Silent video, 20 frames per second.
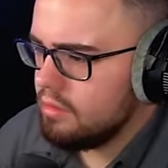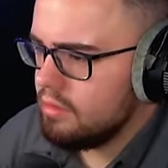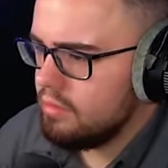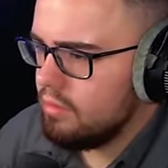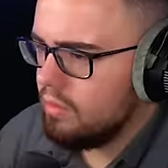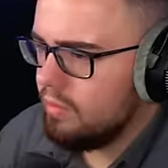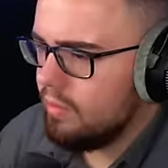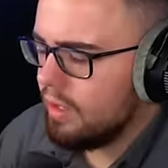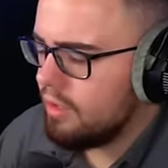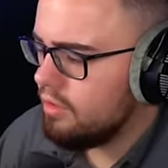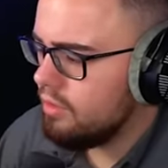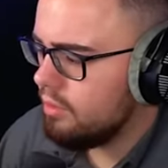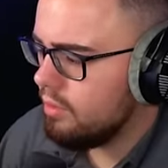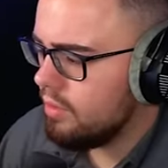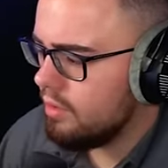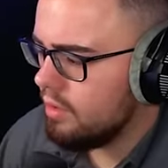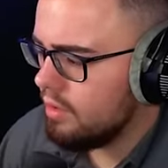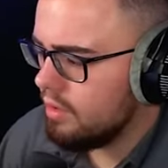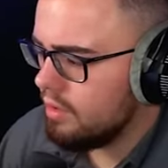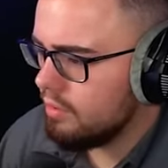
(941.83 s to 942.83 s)
What am I
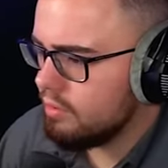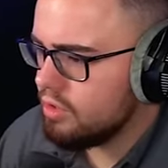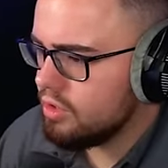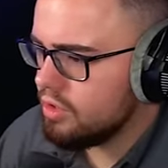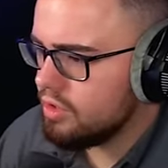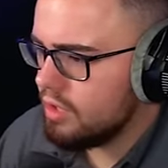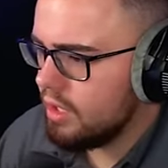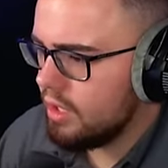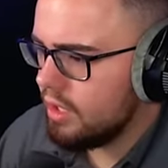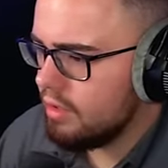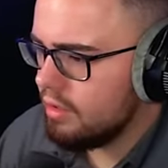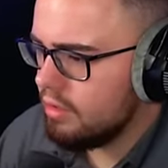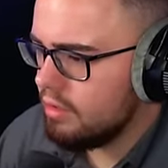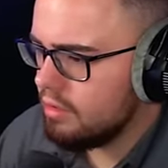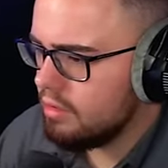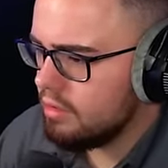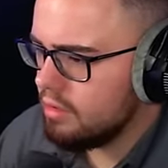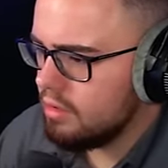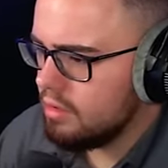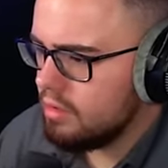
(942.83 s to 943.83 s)
doing here? I'm just like
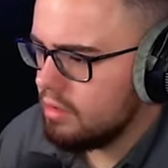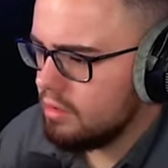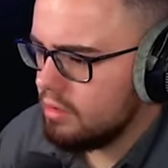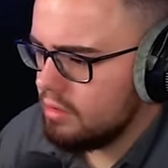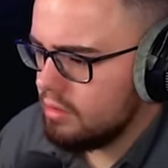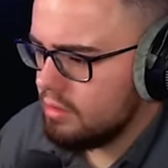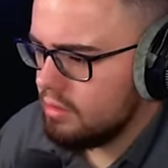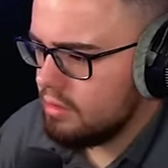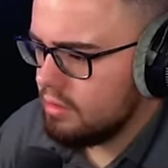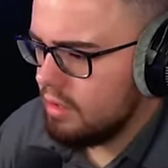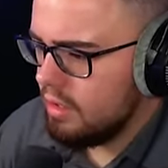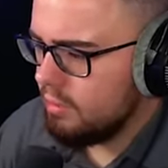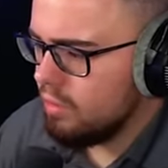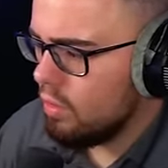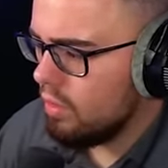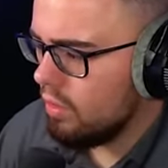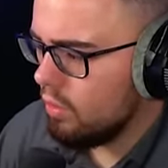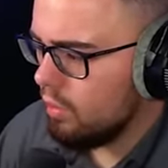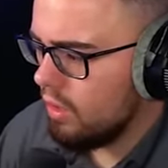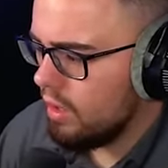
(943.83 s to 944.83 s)
I'm
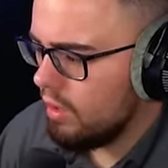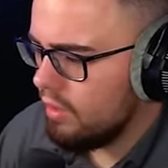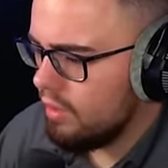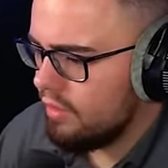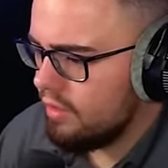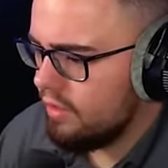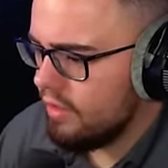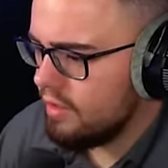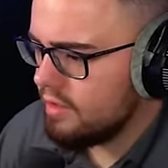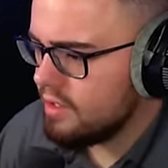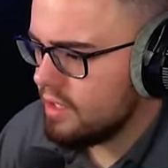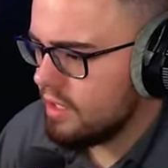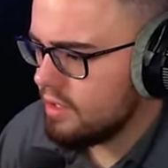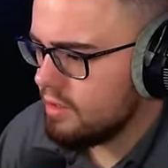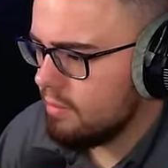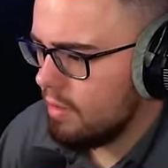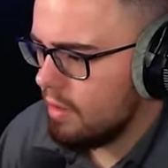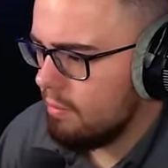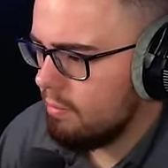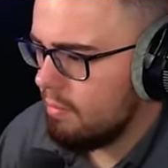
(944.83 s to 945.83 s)
going to where the thing says
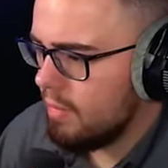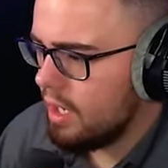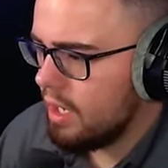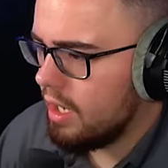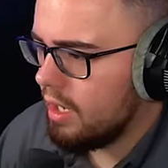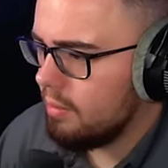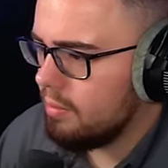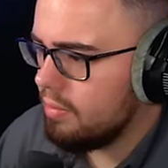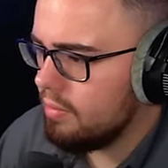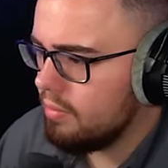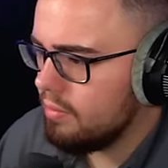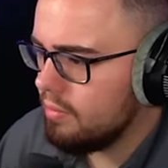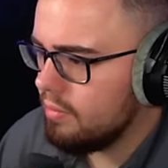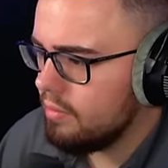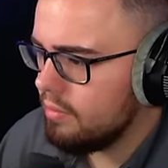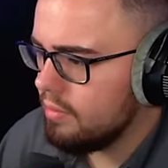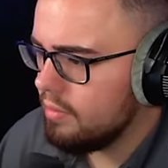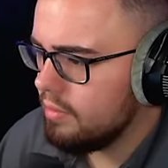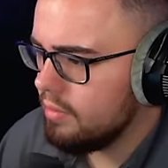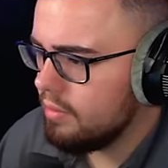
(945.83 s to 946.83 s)
on my map.
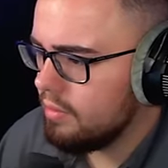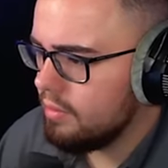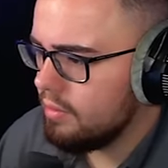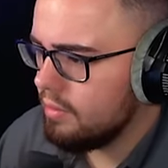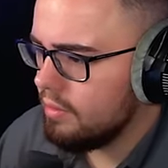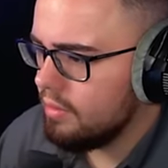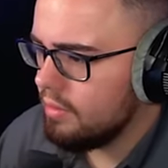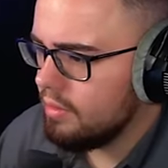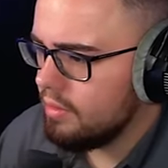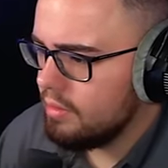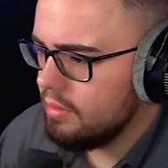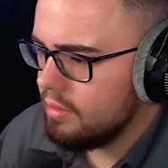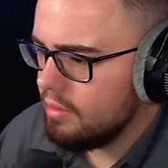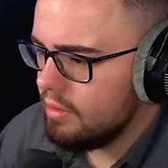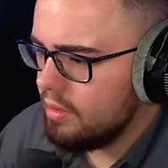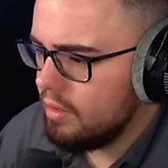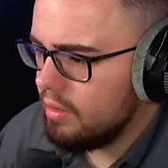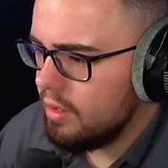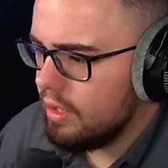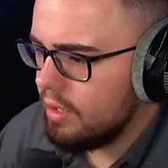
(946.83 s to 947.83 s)

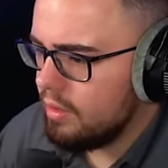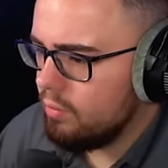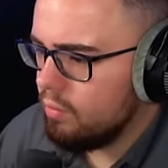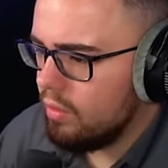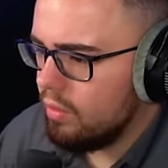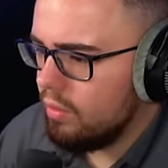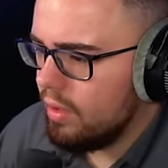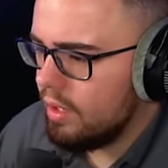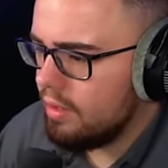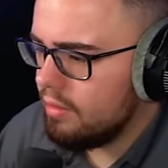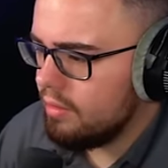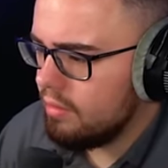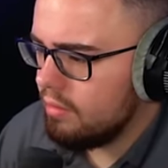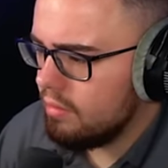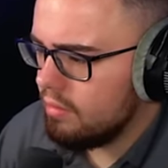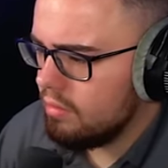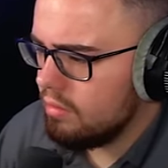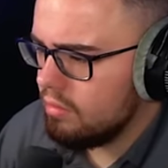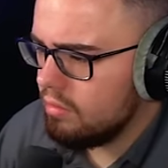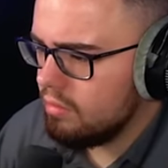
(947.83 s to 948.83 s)
Okay, what do I?
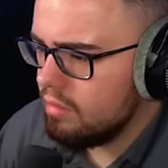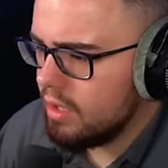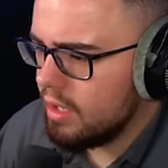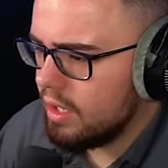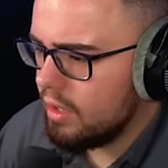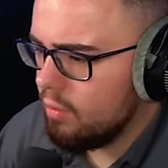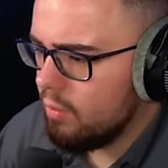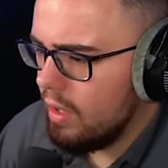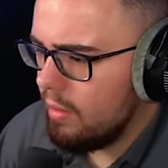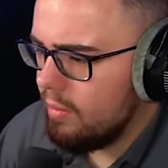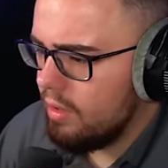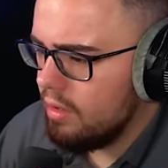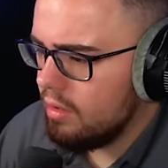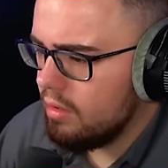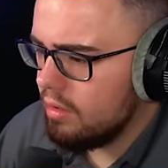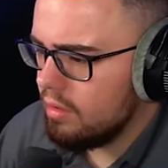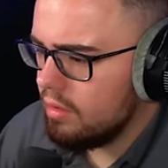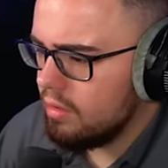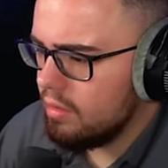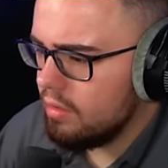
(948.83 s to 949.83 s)
I gotta web it.
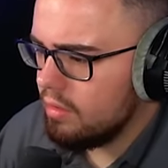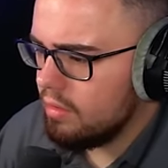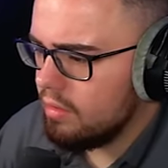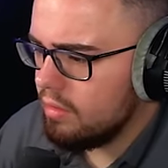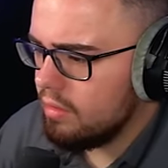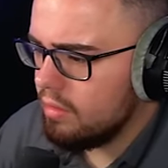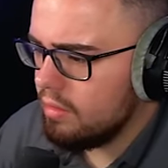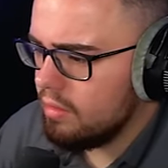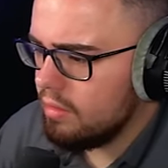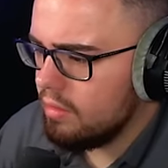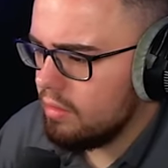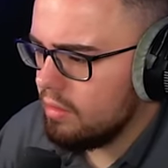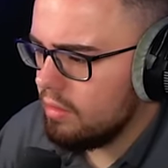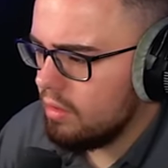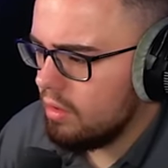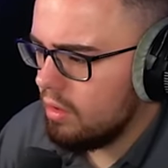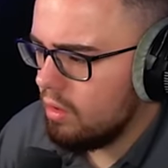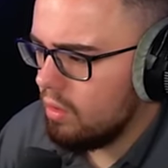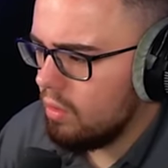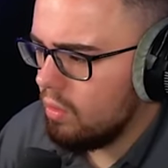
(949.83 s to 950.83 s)

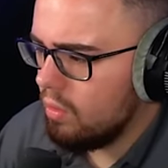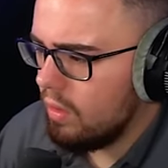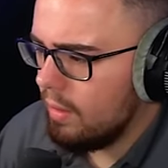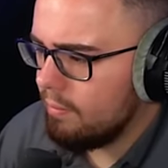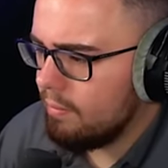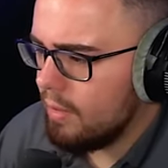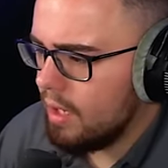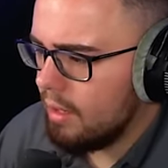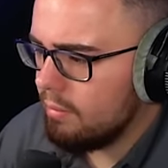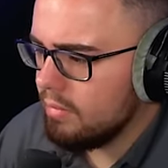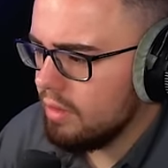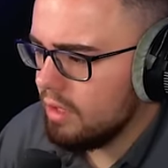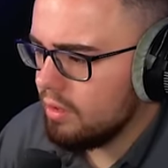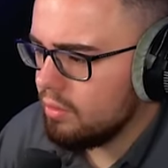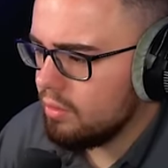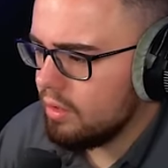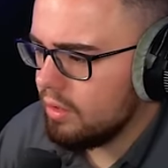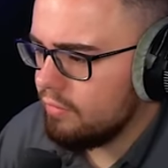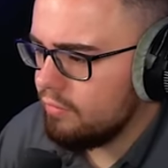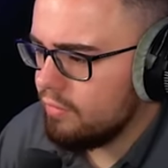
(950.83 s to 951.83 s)
Come oh, on, I'm I'm
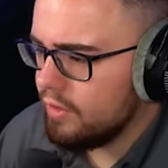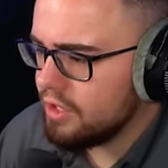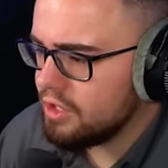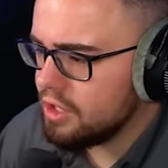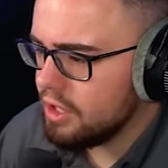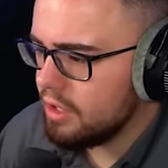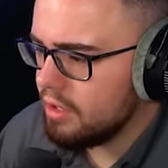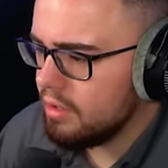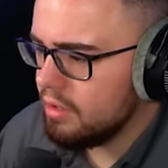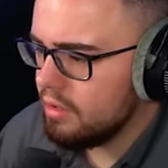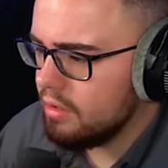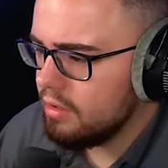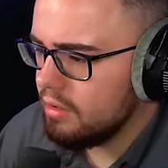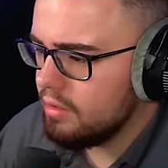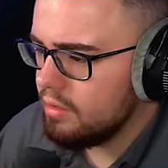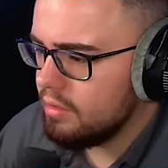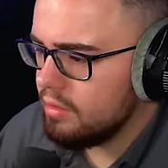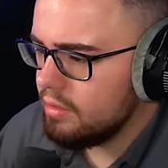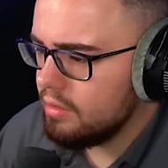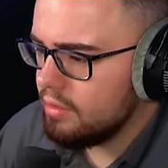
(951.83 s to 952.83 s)
literally fishing.
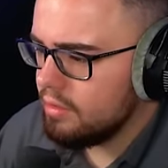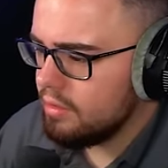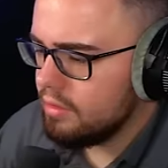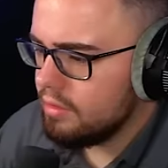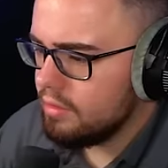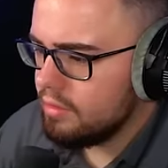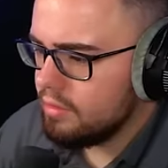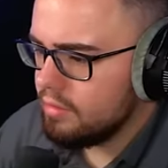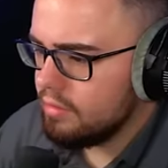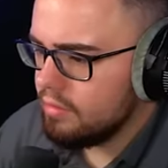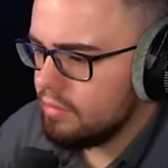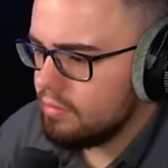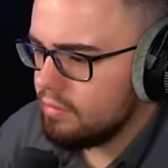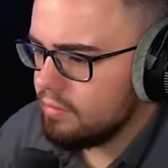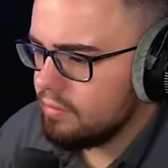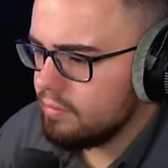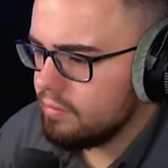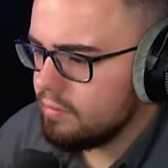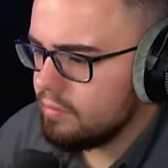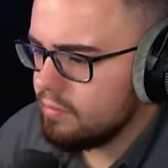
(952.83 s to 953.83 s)
Neighbors just need to
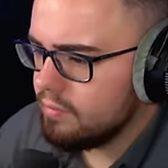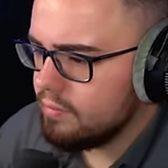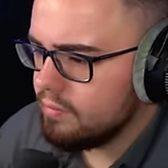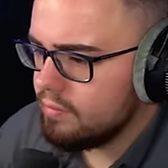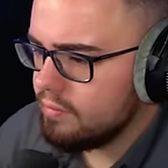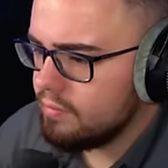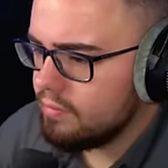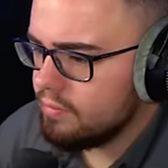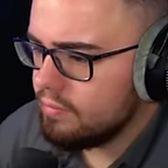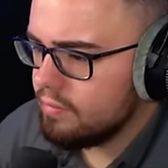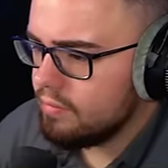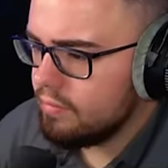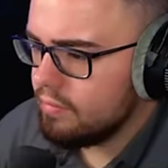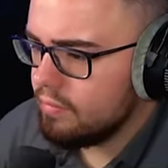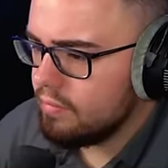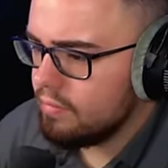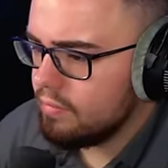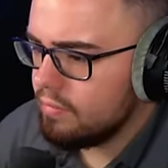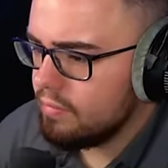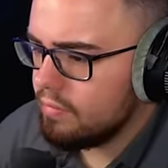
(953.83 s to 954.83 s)
borrow your
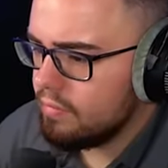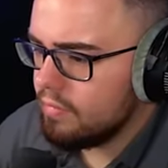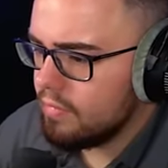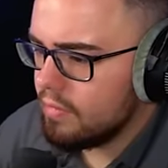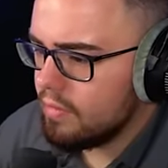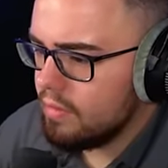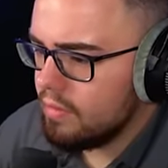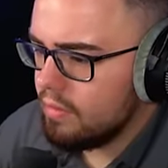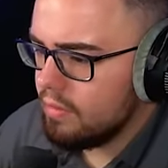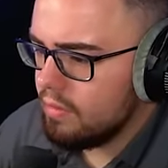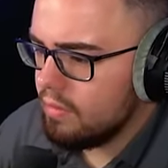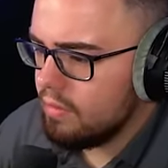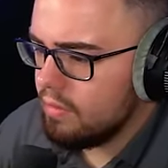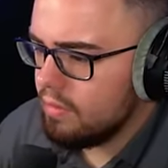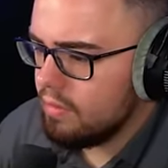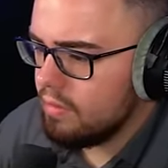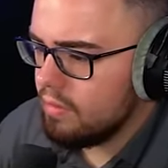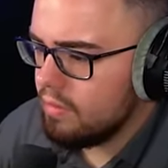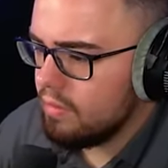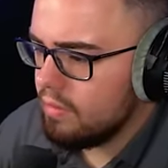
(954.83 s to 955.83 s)
jeans.
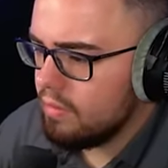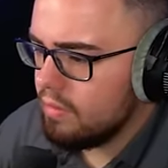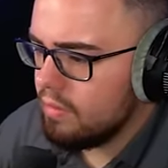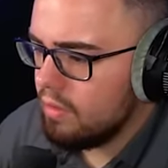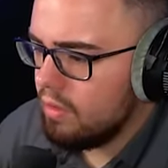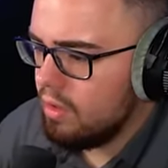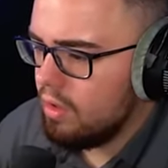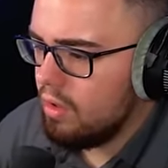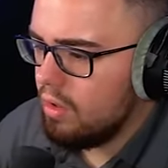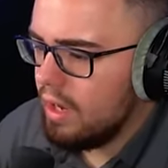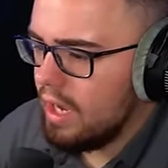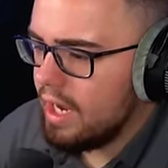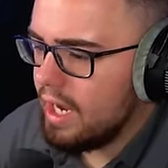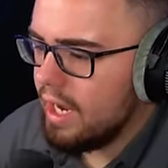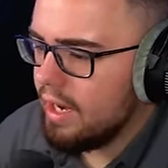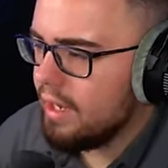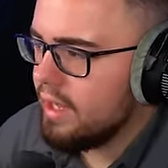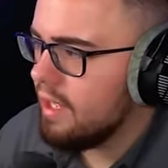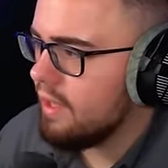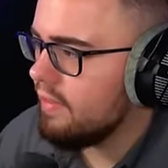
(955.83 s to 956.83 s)
Oh, I
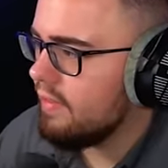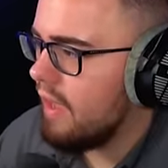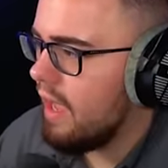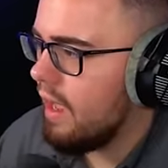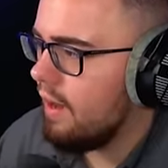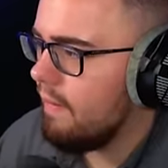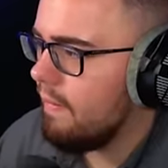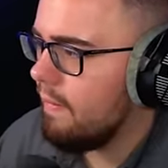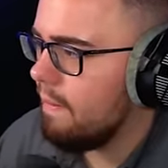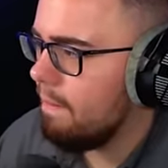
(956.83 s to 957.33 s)
gotta get that.